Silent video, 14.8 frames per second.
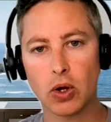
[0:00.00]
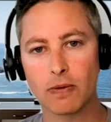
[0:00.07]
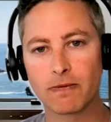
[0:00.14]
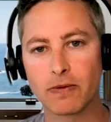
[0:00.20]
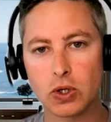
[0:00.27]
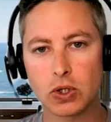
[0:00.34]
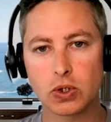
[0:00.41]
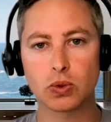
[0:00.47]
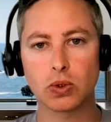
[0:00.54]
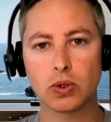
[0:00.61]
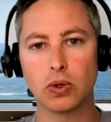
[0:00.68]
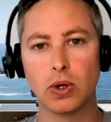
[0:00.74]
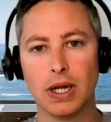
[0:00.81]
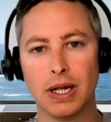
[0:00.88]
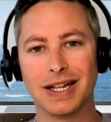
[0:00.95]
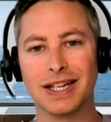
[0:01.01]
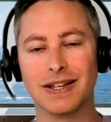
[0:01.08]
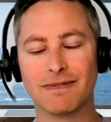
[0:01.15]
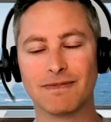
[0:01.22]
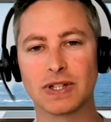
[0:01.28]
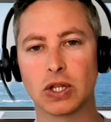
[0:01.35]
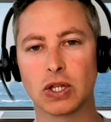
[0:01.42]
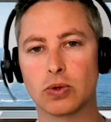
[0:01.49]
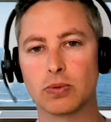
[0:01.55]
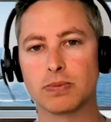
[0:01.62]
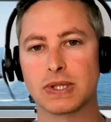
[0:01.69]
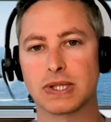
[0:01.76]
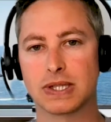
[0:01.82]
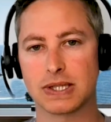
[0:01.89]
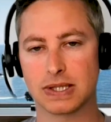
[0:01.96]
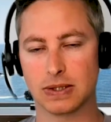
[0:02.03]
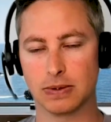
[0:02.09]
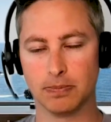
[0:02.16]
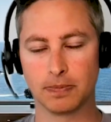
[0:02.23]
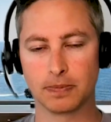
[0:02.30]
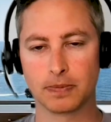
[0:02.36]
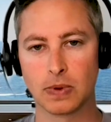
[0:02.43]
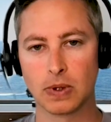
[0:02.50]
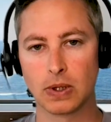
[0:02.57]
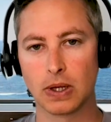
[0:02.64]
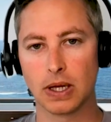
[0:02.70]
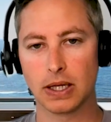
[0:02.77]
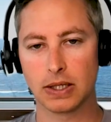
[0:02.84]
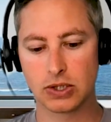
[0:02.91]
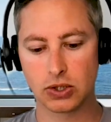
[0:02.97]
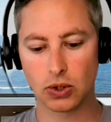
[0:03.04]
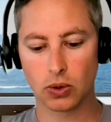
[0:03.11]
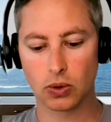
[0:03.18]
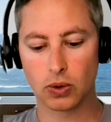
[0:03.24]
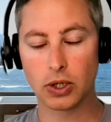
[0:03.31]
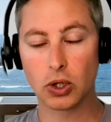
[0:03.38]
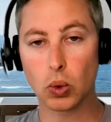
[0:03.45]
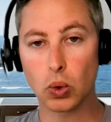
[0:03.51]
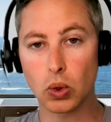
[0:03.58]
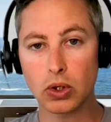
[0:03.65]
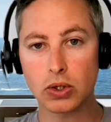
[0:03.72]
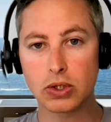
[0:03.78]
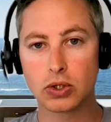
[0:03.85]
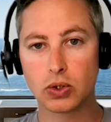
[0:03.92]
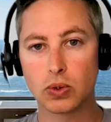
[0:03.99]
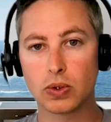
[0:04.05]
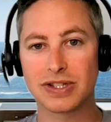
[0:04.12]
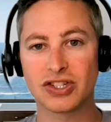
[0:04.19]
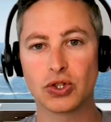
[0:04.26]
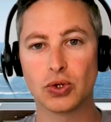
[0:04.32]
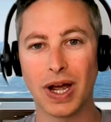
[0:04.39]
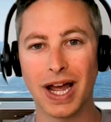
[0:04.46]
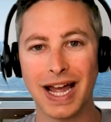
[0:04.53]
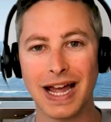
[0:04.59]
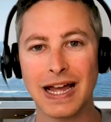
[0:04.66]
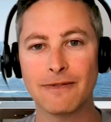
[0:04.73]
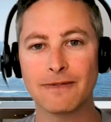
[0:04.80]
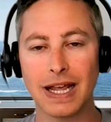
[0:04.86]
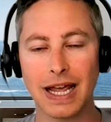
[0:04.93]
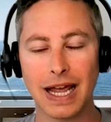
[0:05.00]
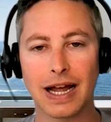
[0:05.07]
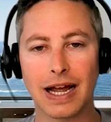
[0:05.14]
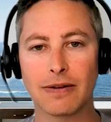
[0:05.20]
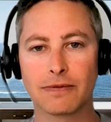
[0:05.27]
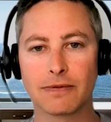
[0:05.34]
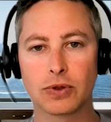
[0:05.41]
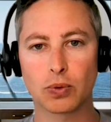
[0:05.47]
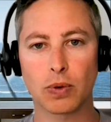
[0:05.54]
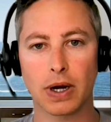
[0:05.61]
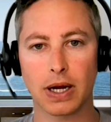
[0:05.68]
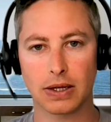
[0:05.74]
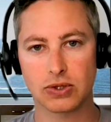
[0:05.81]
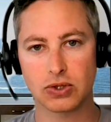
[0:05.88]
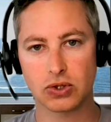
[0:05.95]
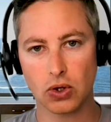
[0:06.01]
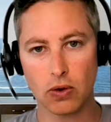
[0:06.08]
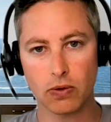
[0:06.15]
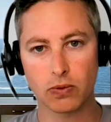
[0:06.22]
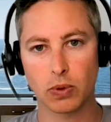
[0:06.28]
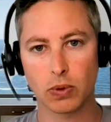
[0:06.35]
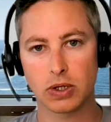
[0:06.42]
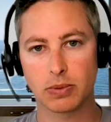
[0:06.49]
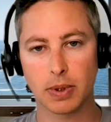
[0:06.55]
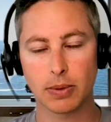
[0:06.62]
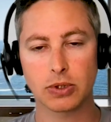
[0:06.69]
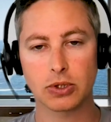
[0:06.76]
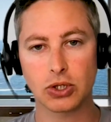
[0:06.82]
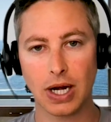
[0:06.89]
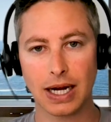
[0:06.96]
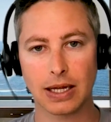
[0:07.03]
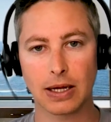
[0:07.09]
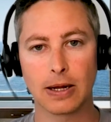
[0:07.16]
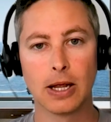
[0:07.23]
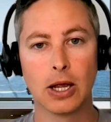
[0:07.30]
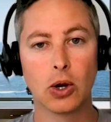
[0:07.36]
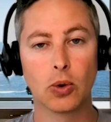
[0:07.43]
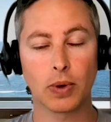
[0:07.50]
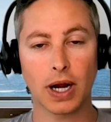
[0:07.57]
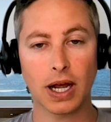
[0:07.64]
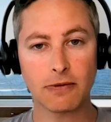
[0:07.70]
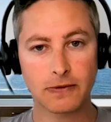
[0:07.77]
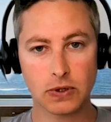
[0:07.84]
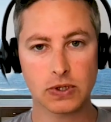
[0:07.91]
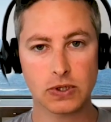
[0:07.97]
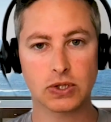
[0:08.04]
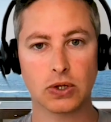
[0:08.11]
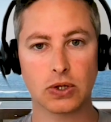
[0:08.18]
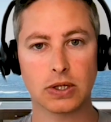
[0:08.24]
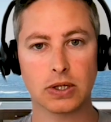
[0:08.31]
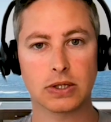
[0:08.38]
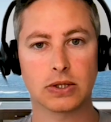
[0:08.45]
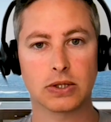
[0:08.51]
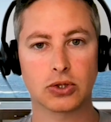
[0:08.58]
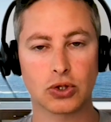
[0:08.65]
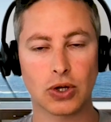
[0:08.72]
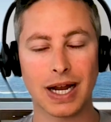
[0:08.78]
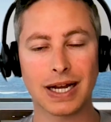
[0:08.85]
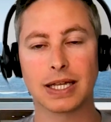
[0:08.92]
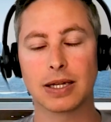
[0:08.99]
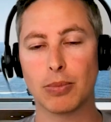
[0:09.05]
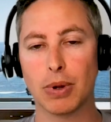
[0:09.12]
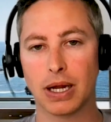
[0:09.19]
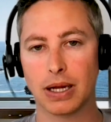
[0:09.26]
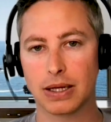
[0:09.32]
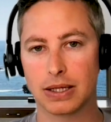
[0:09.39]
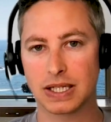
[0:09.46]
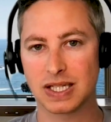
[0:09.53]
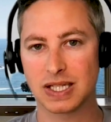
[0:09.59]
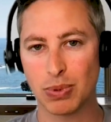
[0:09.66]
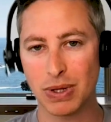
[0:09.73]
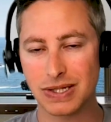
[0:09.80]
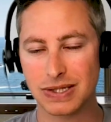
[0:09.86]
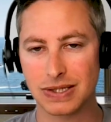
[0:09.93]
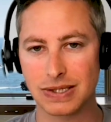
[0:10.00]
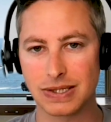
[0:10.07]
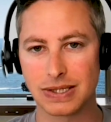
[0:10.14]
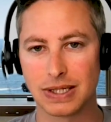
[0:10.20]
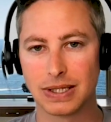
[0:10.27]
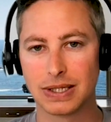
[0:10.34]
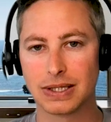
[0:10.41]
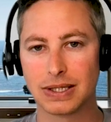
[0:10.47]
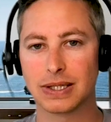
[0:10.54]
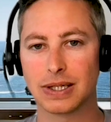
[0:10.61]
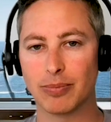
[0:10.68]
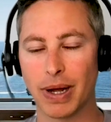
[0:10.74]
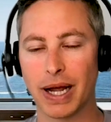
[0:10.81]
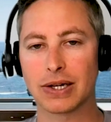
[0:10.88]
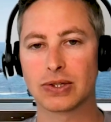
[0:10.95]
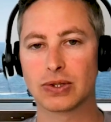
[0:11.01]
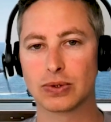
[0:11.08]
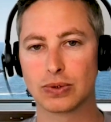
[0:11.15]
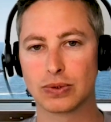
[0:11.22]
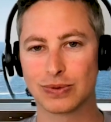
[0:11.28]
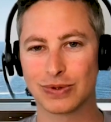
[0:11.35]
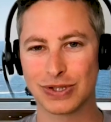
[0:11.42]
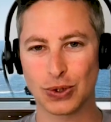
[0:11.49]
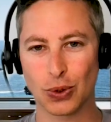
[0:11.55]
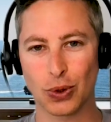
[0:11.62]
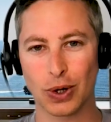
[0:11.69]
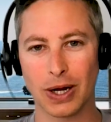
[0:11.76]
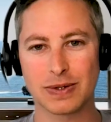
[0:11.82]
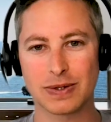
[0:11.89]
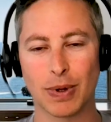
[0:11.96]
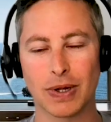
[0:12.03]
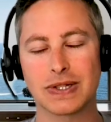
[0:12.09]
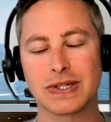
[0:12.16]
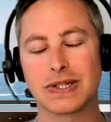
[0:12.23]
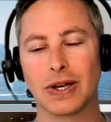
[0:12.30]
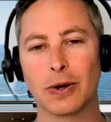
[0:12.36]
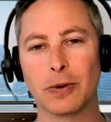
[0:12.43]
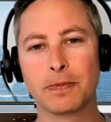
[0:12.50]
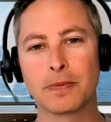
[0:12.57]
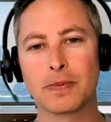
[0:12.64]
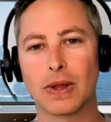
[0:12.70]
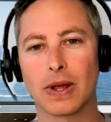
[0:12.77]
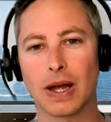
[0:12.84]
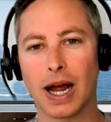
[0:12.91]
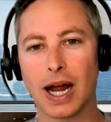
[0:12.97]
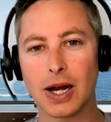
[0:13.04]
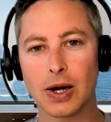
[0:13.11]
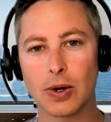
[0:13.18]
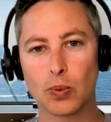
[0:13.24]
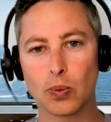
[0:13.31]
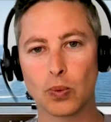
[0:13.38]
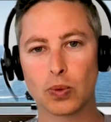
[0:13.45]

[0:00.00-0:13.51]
about a virtual envelope system. And so in order to do this, you have to have the right software to be able to track it. When I first started tracking my expenses, back to the story I was about to tell, I